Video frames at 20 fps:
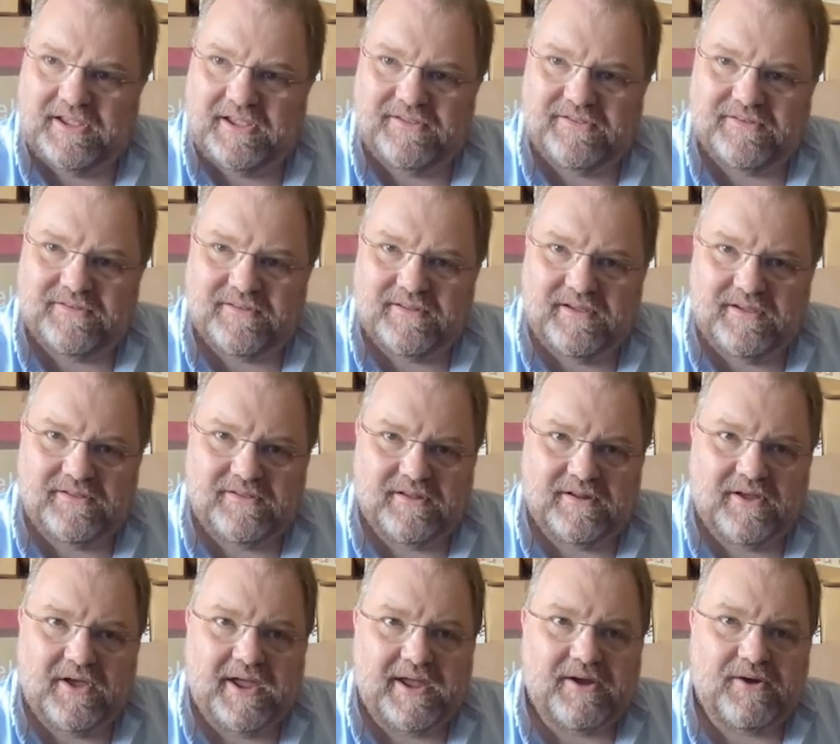is
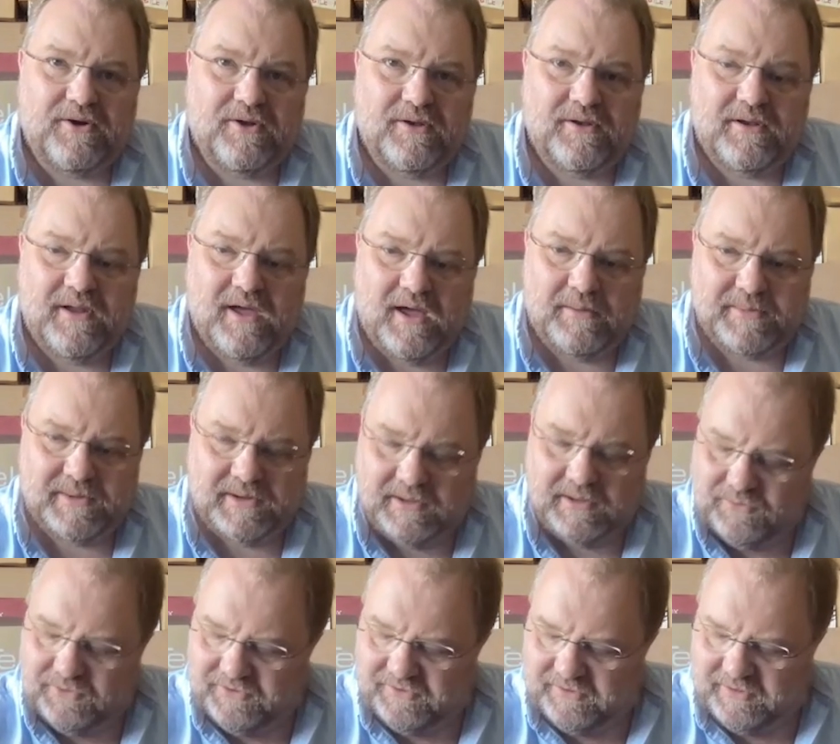an icon. I mean,
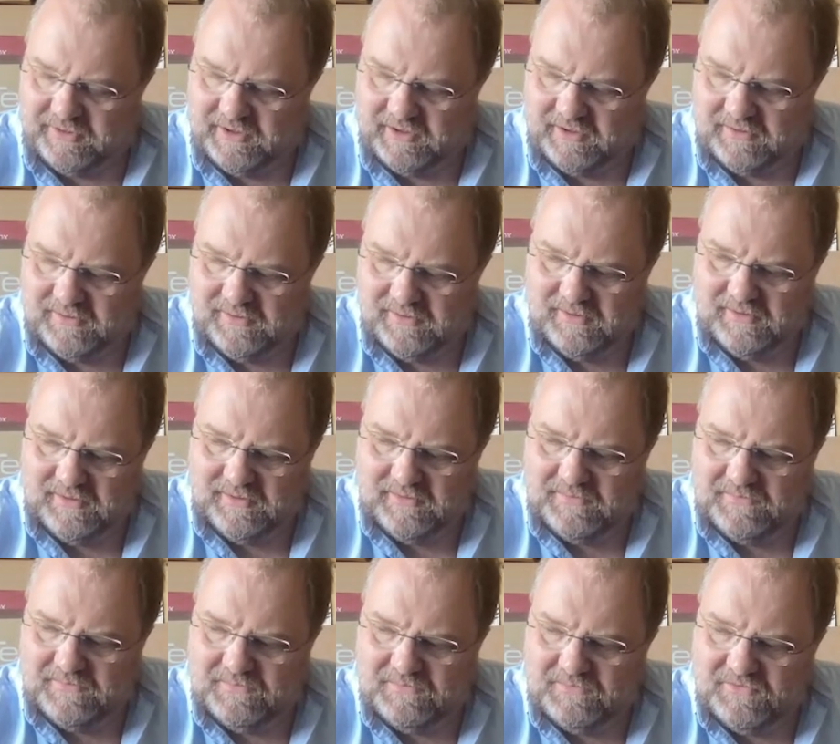it was the
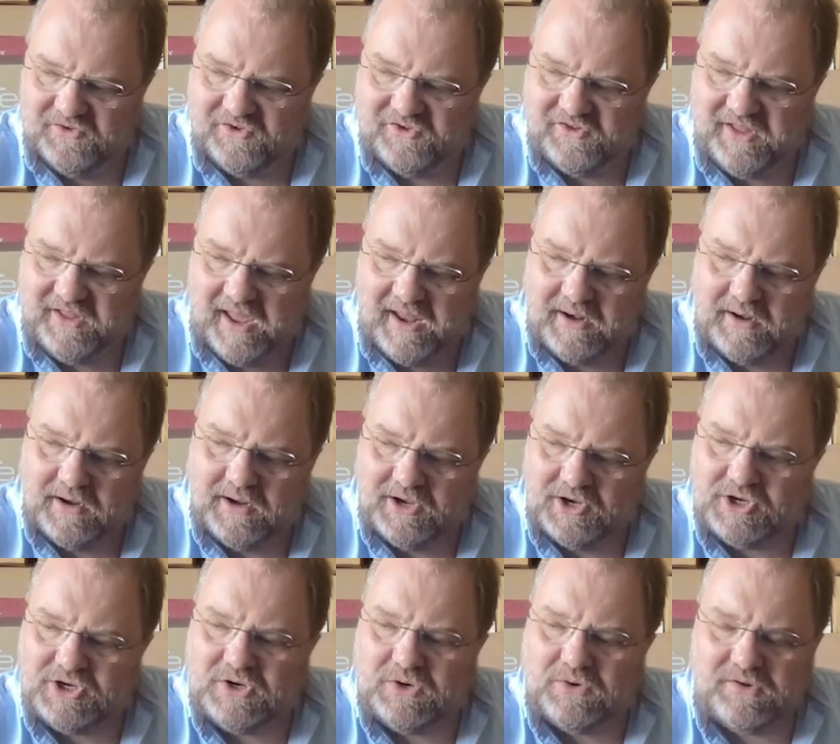standard
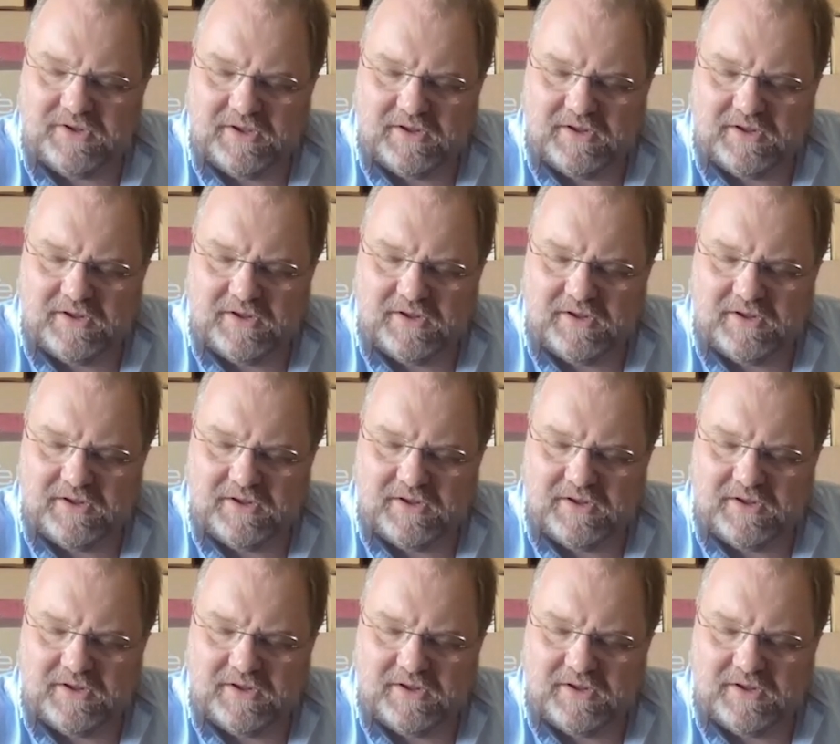issue